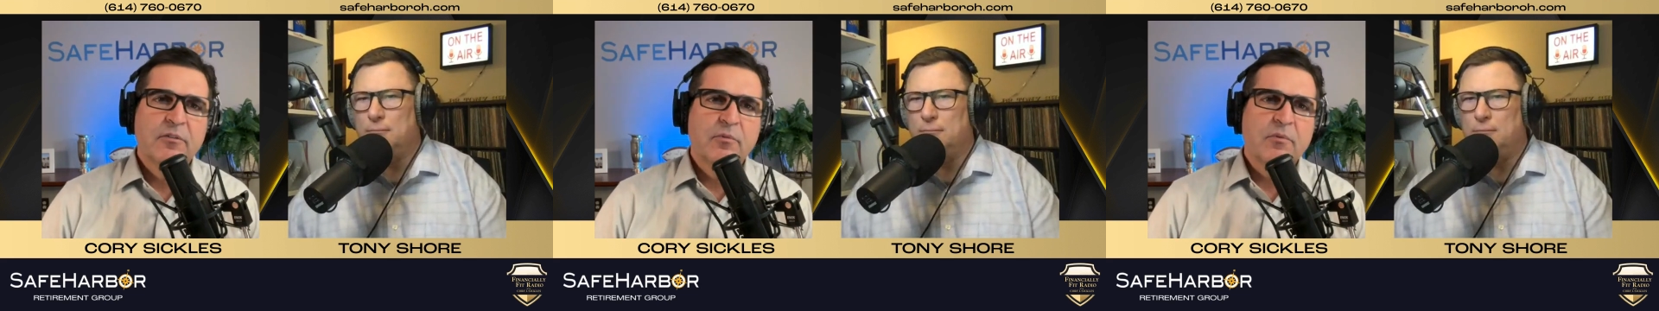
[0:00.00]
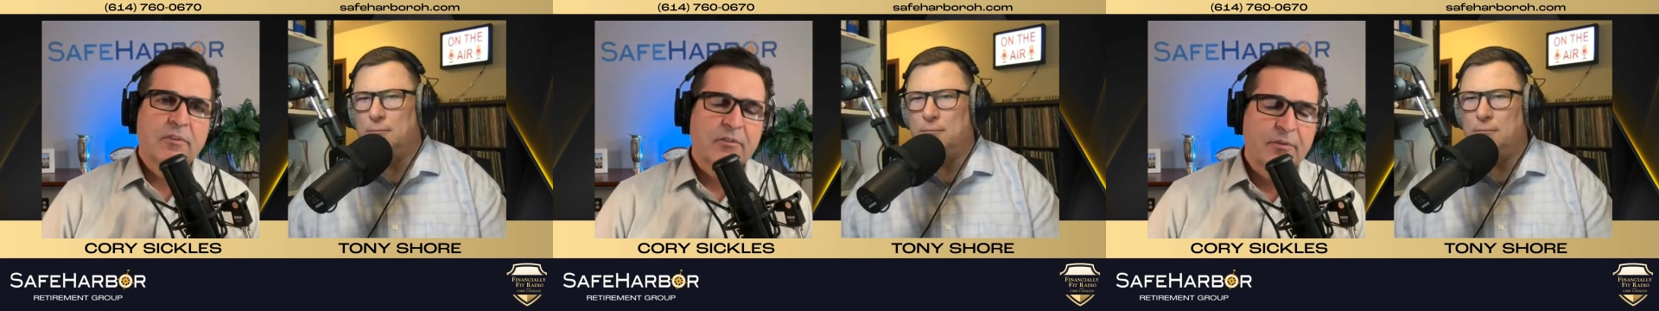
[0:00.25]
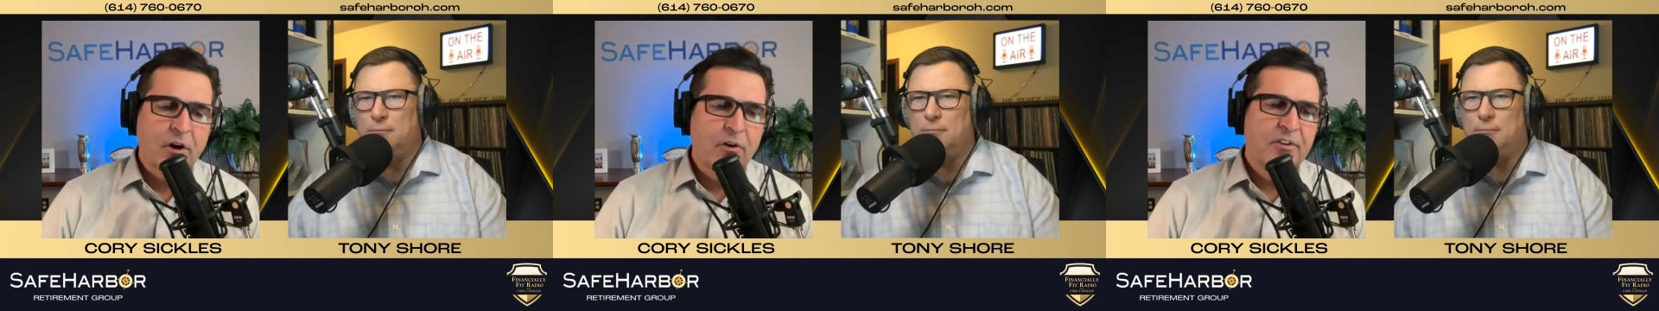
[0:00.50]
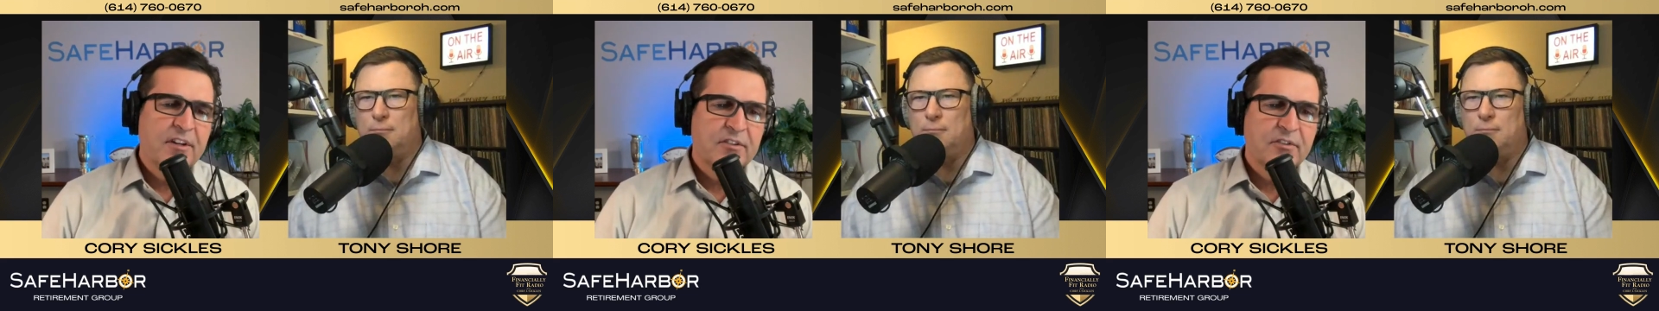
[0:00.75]
Speaker 1: with
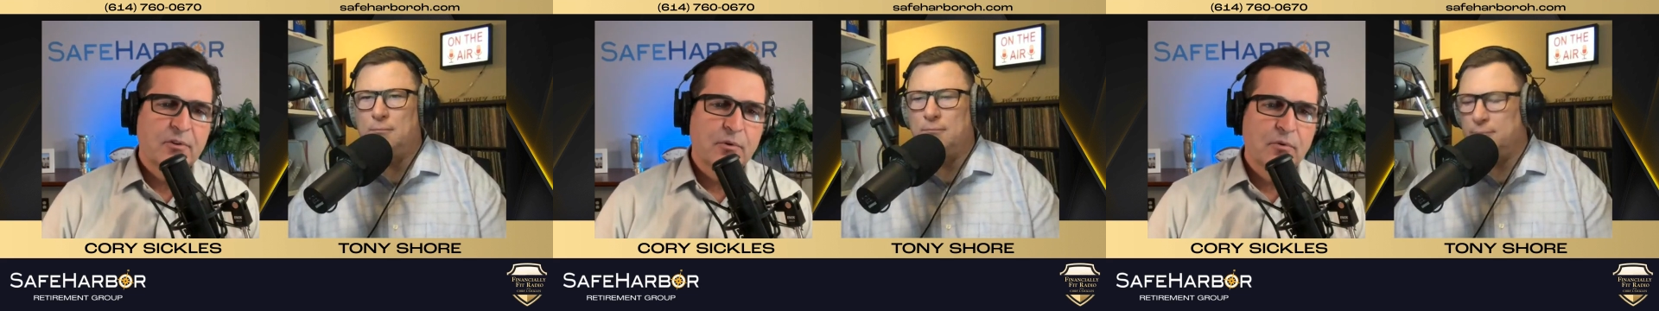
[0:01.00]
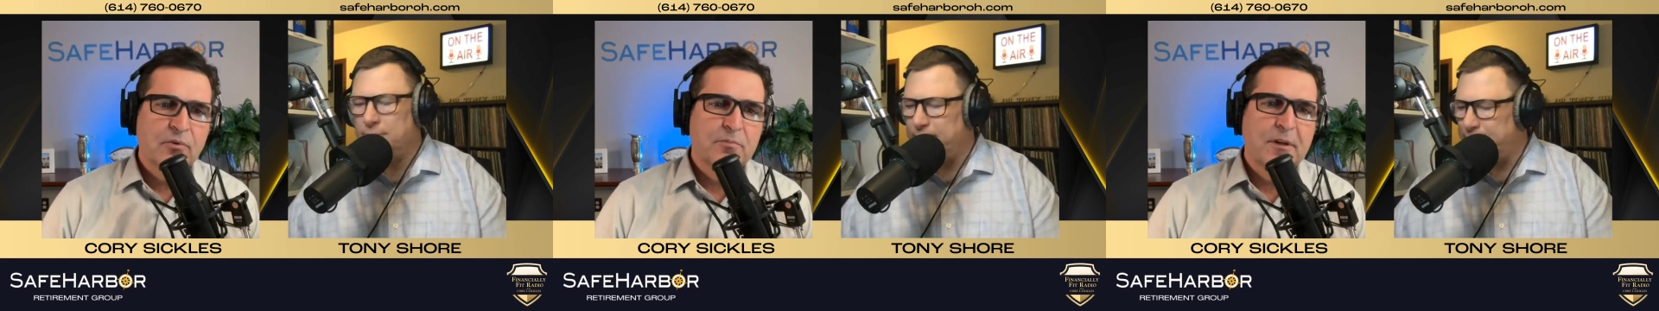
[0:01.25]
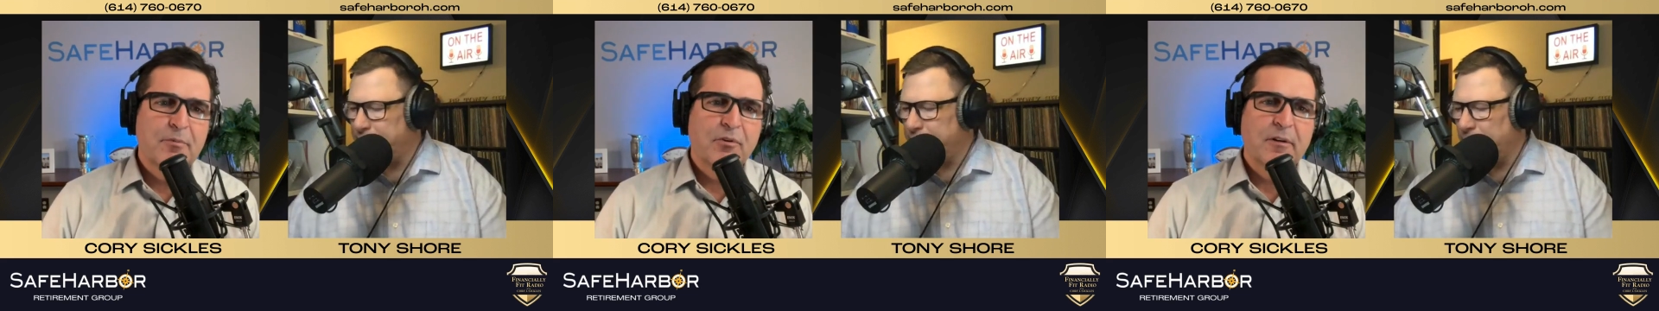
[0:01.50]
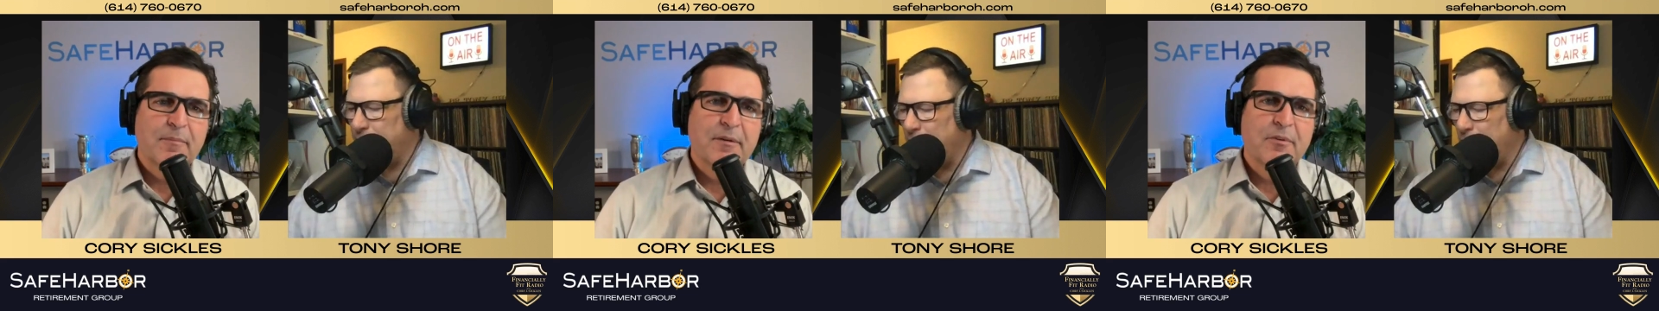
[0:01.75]
all these tools, people
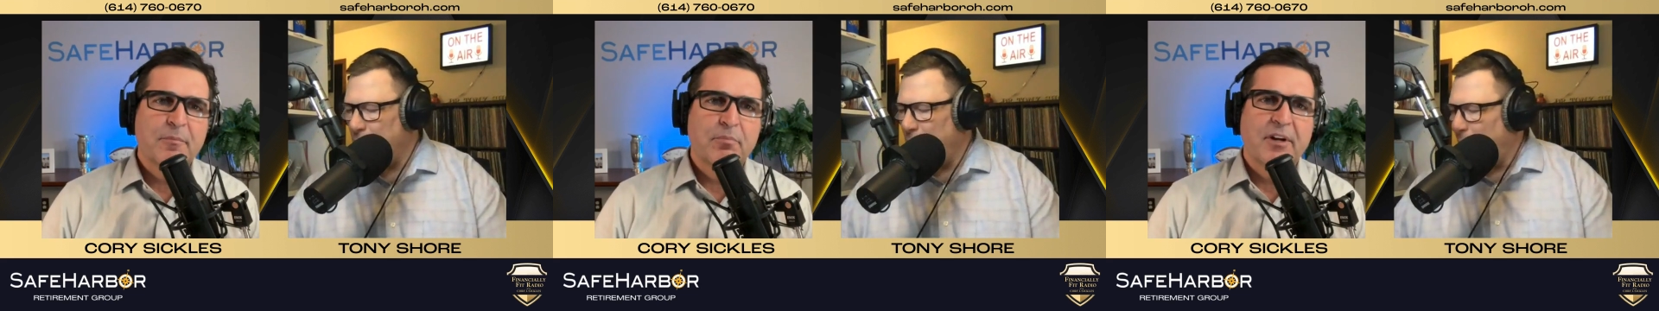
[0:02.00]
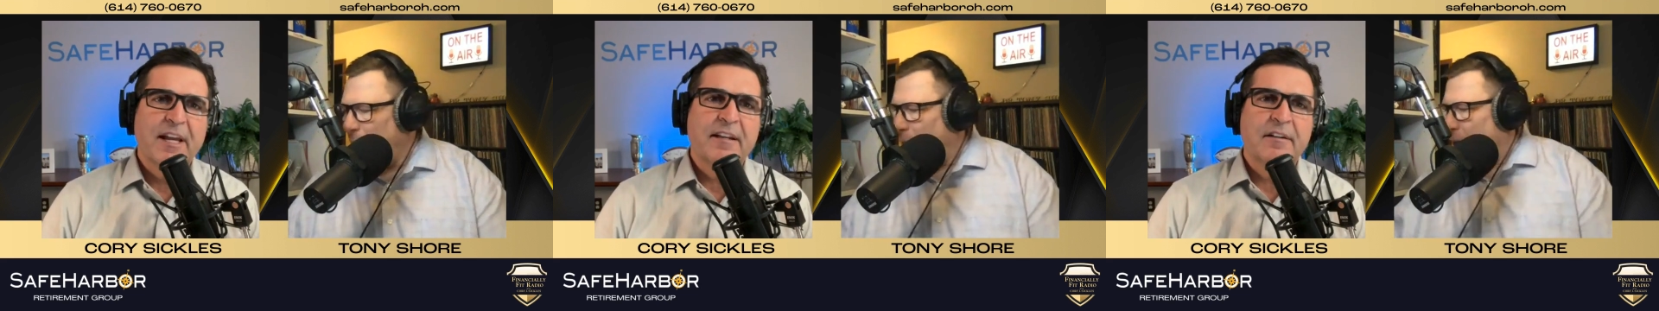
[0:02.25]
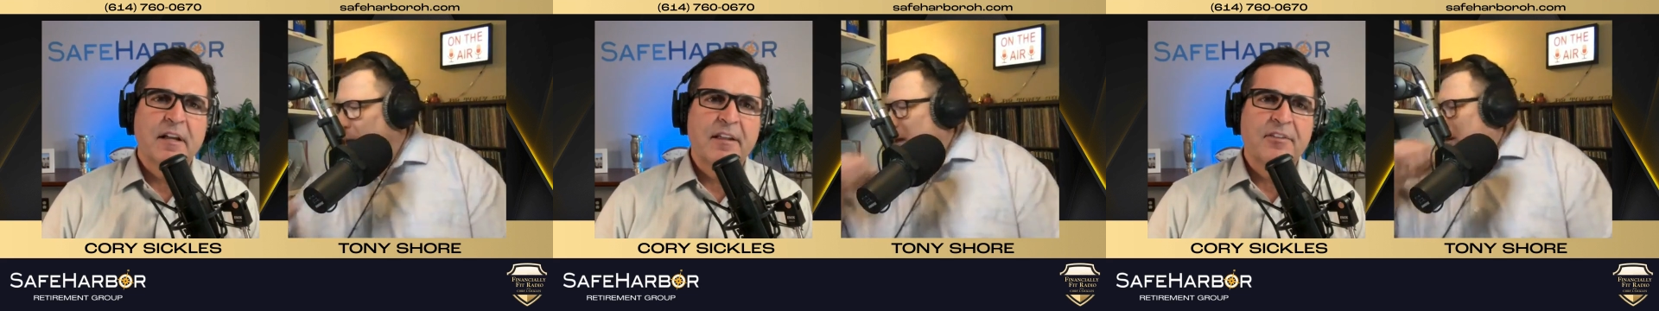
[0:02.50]
are going to be able to plan, I